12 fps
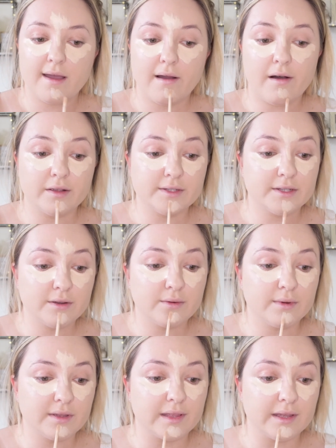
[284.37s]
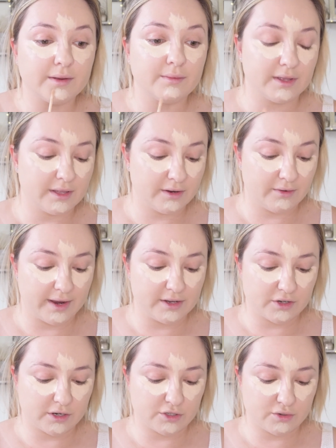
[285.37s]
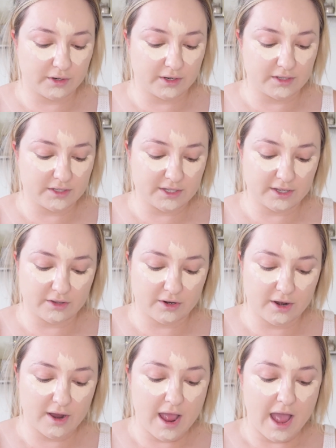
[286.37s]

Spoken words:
Also really, really great drugstore concealer.